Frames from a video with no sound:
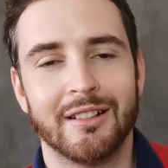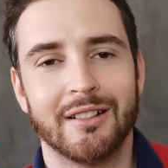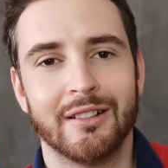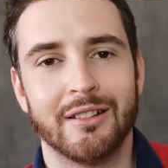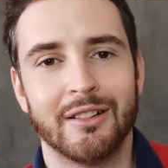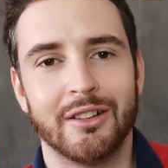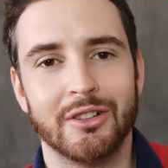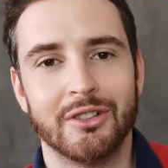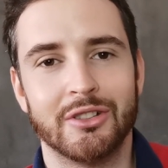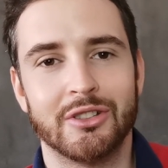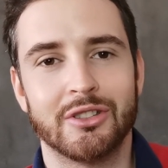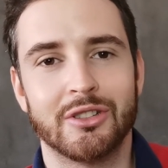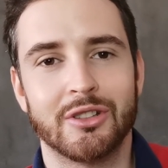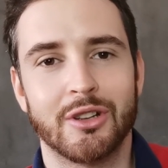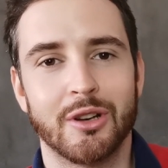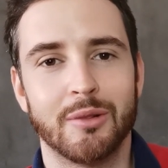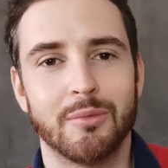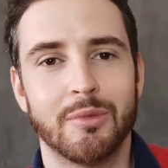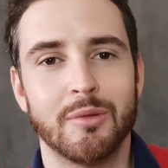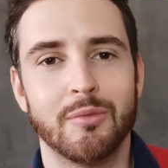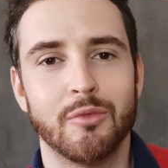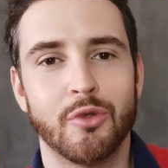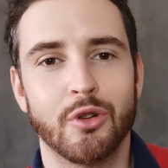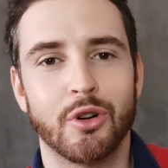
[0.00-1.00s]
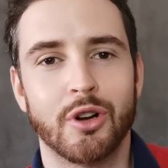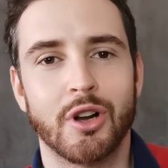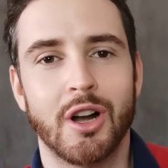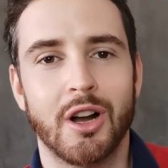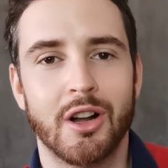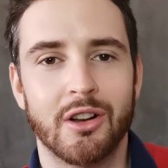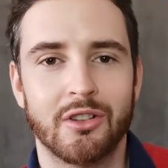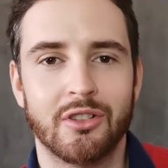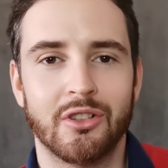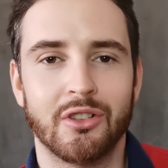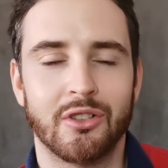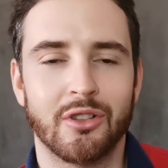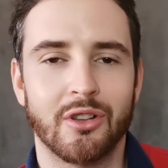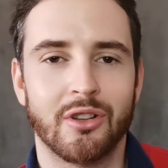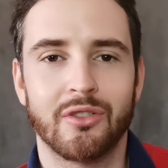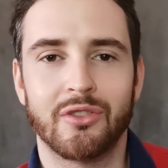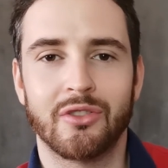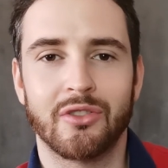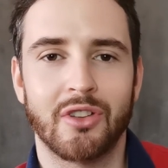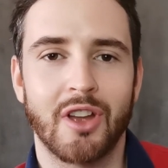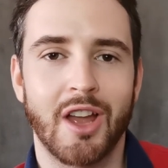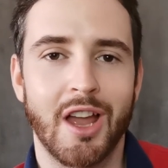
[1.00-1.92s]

You're just going to be more conscious of